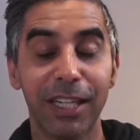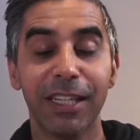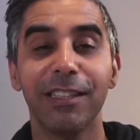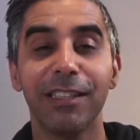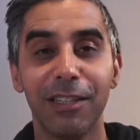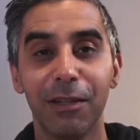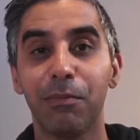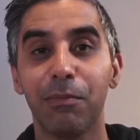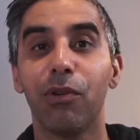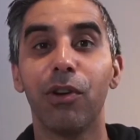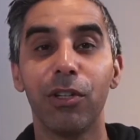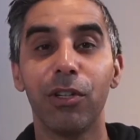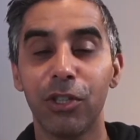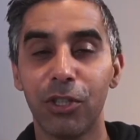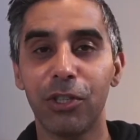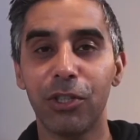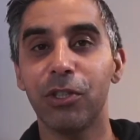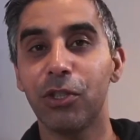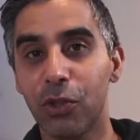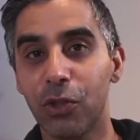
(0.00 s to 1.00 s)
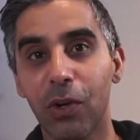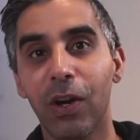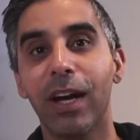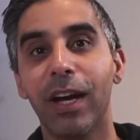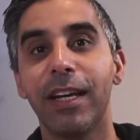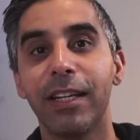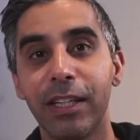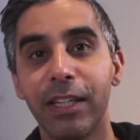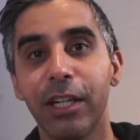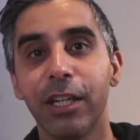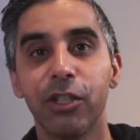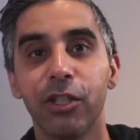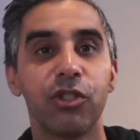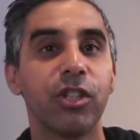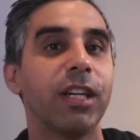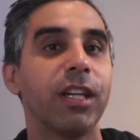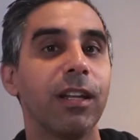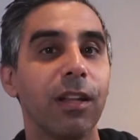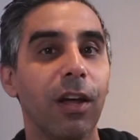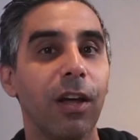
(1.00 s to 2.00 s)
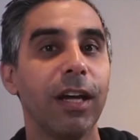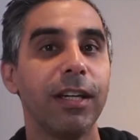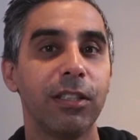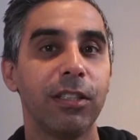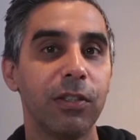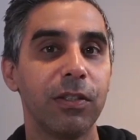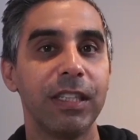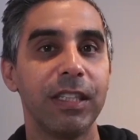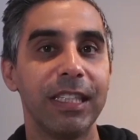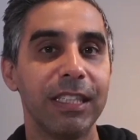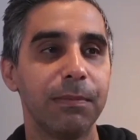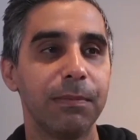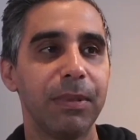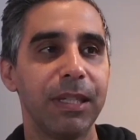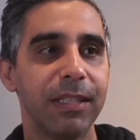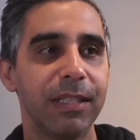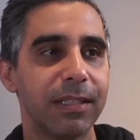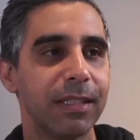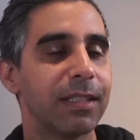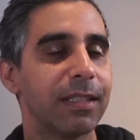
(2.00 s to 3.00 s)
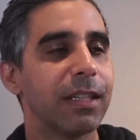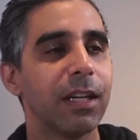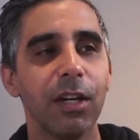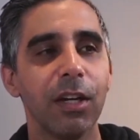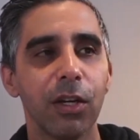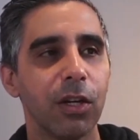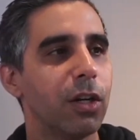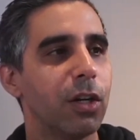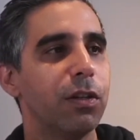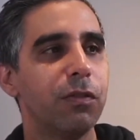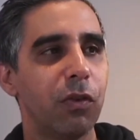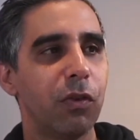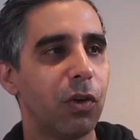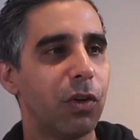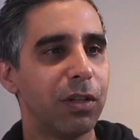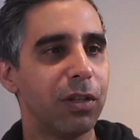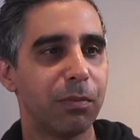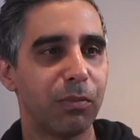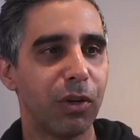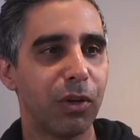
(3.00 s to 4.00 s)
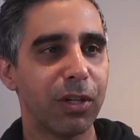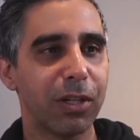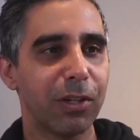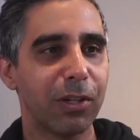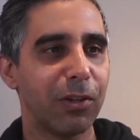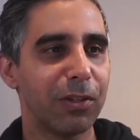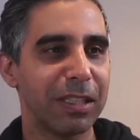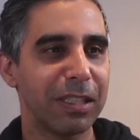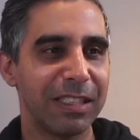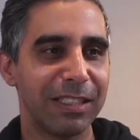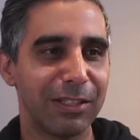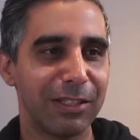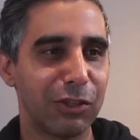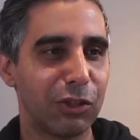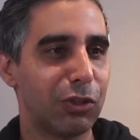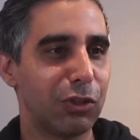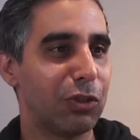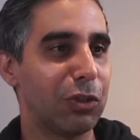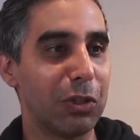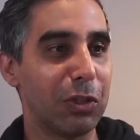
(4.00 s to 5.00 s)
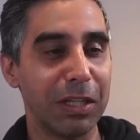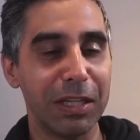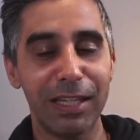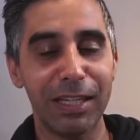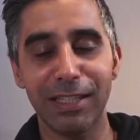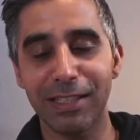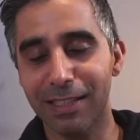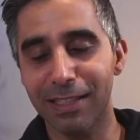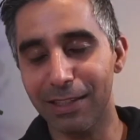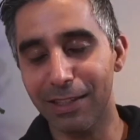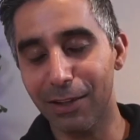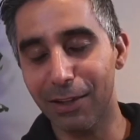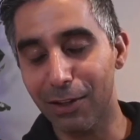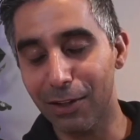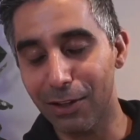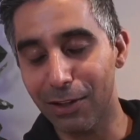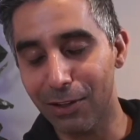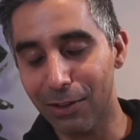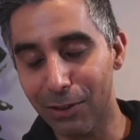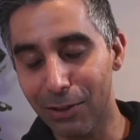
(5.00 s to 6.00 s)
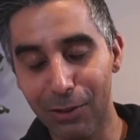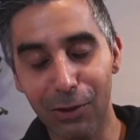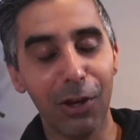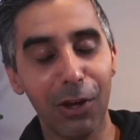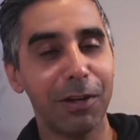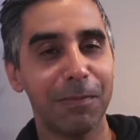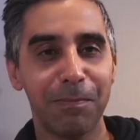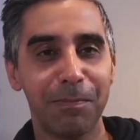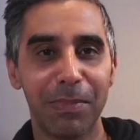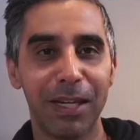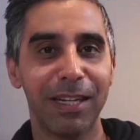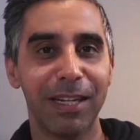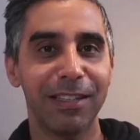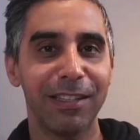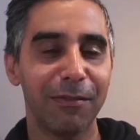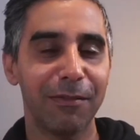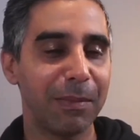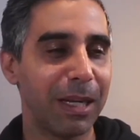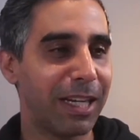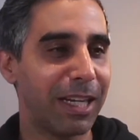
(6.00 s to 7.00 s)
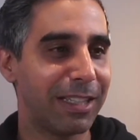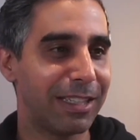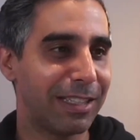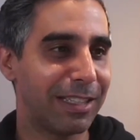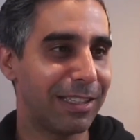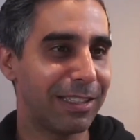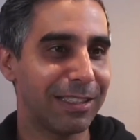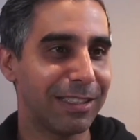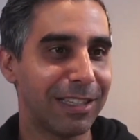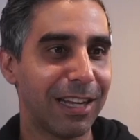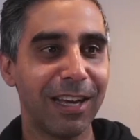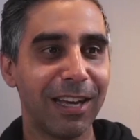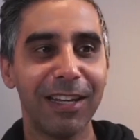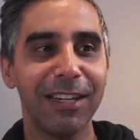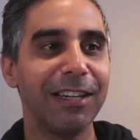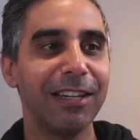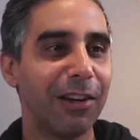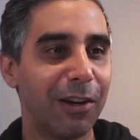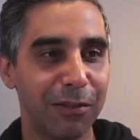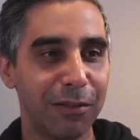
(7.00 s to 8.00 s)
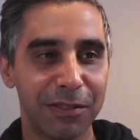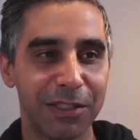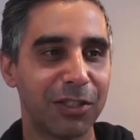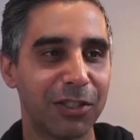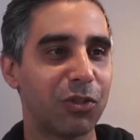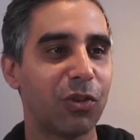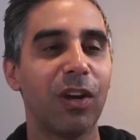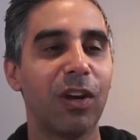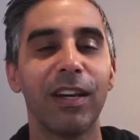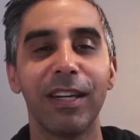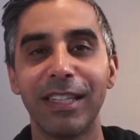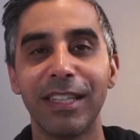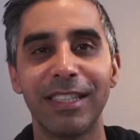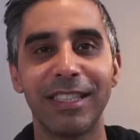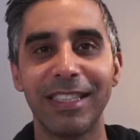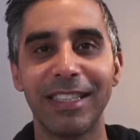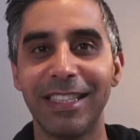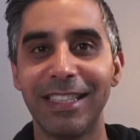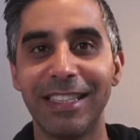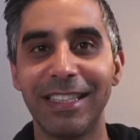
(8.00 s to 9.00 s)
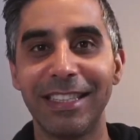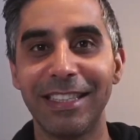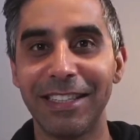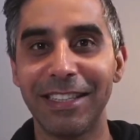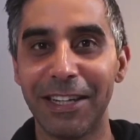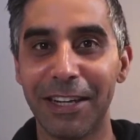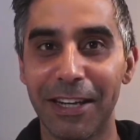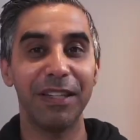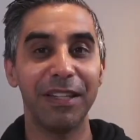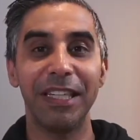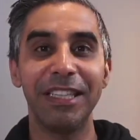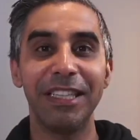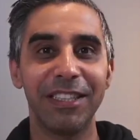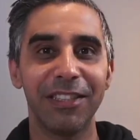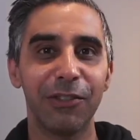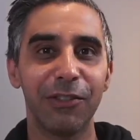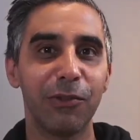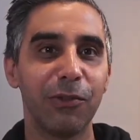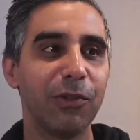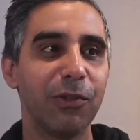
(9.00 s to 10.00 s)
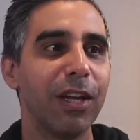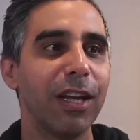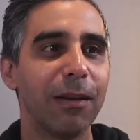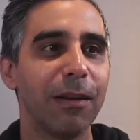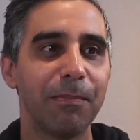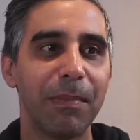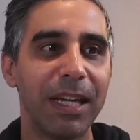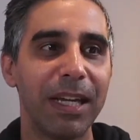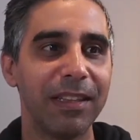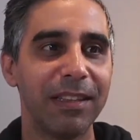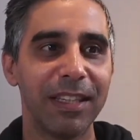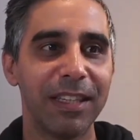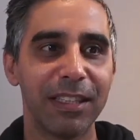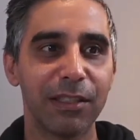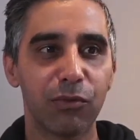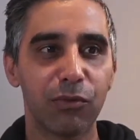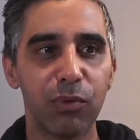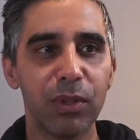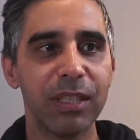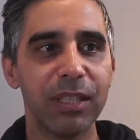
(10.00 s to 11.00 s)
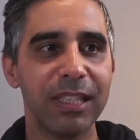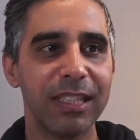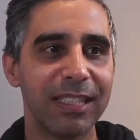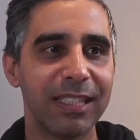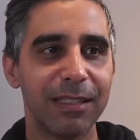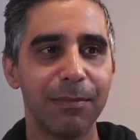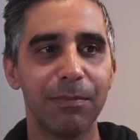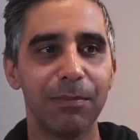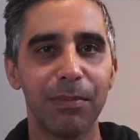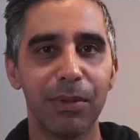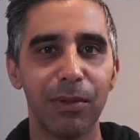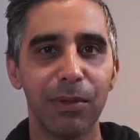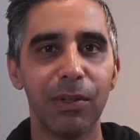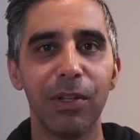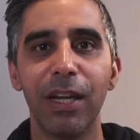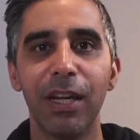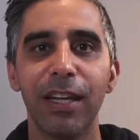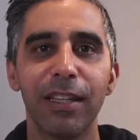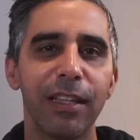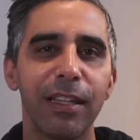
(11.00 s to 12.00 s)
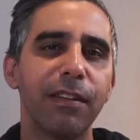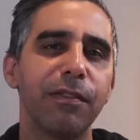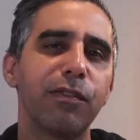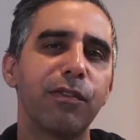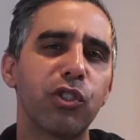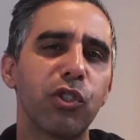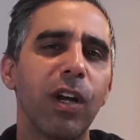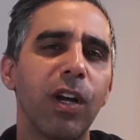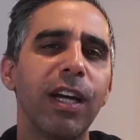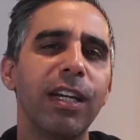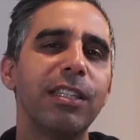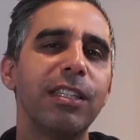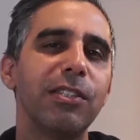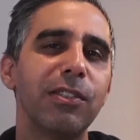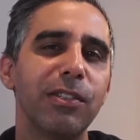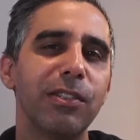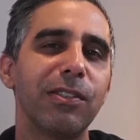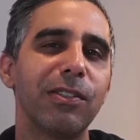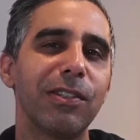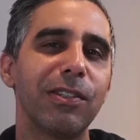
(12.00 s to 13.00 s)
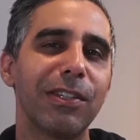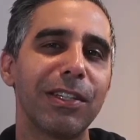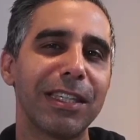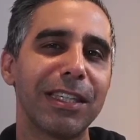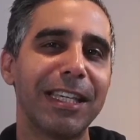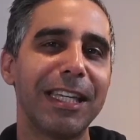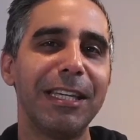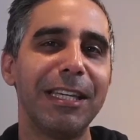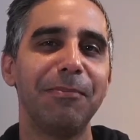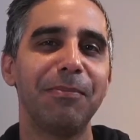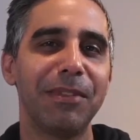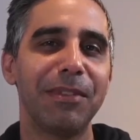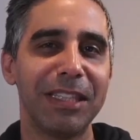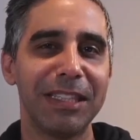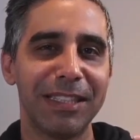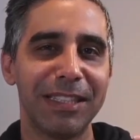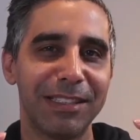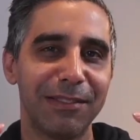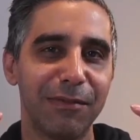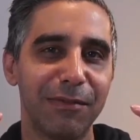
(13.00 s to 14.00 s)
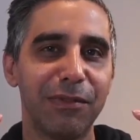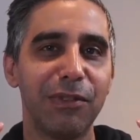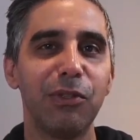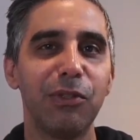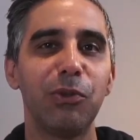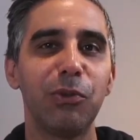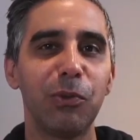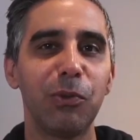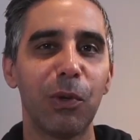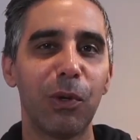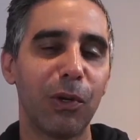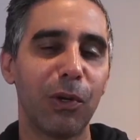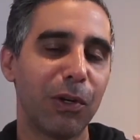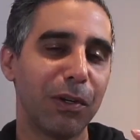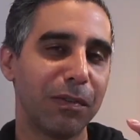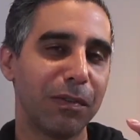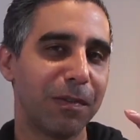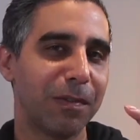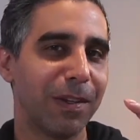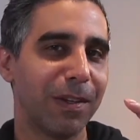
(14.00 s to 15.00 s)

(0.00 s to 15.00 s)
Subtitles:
taken the approach to try and shed light to these pieces. Overall, the protocol is a lot better. They made a ton of strides in V2, made things really simple. They've tried to keep this view of